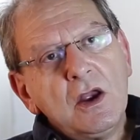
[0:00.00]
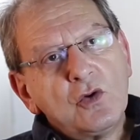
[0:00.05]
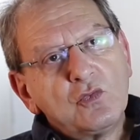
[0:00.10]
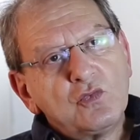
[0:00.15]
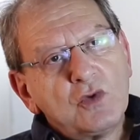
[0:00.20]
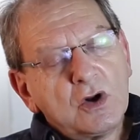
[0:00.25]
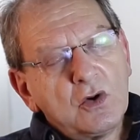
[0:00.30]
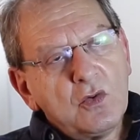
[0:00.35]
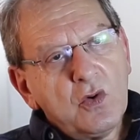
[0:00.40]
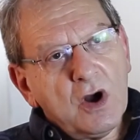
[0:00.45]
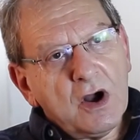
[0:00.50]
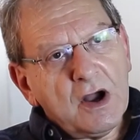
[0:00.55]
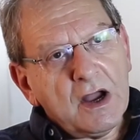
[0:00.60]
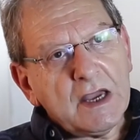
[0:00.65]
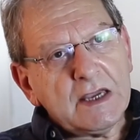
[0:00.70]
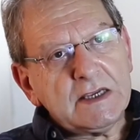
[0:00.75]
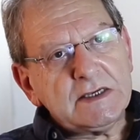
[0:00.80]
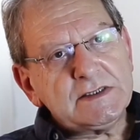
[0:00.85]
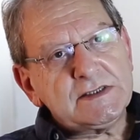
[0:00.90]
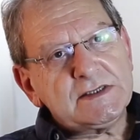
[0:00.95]

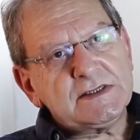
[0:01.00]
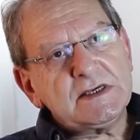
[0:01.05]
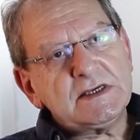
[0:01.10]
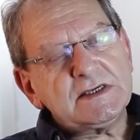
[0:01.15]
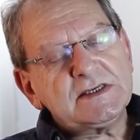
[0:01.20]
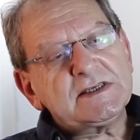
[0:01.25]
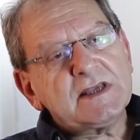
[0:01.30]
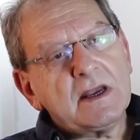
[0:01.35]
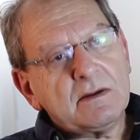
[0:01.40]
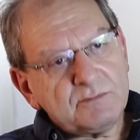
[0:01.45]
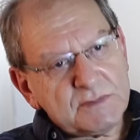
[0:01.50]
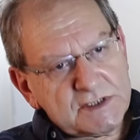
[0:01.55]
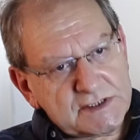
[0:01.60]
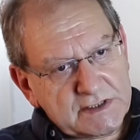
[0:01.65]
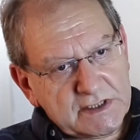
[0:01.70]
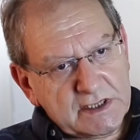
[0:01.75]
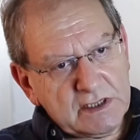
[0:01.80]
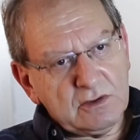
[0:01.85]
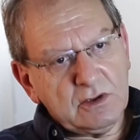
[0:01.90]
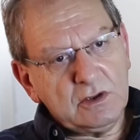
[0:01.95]
requires some
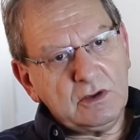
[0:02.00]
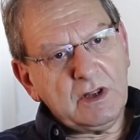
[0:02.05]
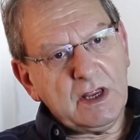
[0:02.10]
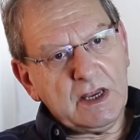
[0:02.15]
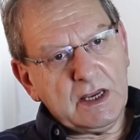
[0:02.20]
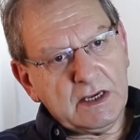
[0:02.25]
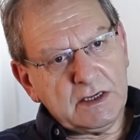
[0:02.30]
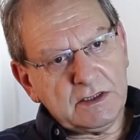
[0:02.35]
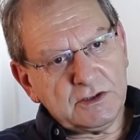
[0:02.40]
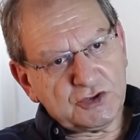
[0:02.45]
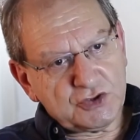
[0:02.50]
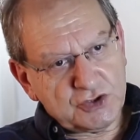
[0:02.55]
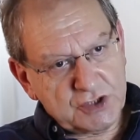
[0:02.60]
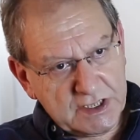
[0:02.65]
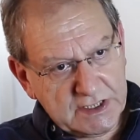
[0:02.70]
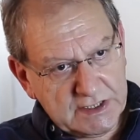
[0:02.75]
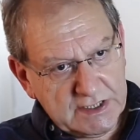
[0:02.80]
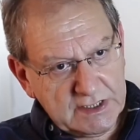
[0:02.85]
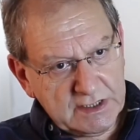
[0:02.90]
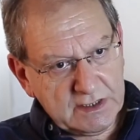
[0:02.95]
skill in
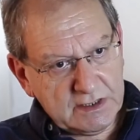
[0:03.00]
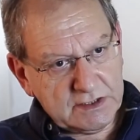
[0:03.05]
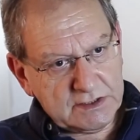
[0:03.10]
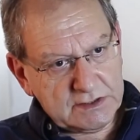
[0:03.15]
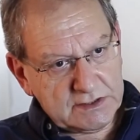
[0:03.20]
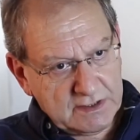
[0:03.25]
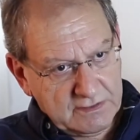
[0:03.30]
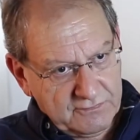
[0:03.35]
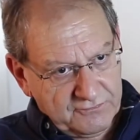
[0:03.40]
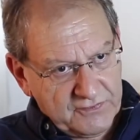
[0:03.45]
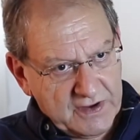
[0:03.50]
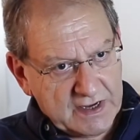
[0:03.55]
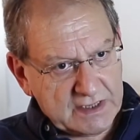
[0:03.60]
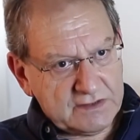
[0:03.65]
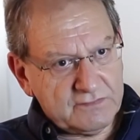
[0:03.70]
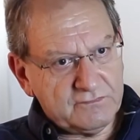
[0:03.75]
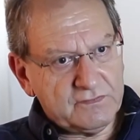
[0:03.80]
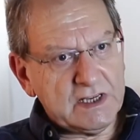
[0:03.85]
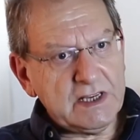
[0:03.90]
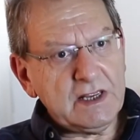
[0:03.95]
treating it
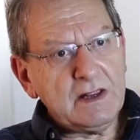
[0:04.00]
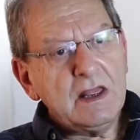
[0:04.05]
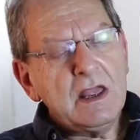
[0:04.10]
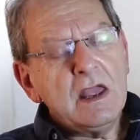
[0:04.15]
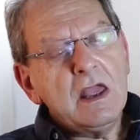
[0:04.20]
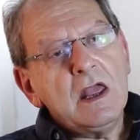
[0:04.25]
effectively.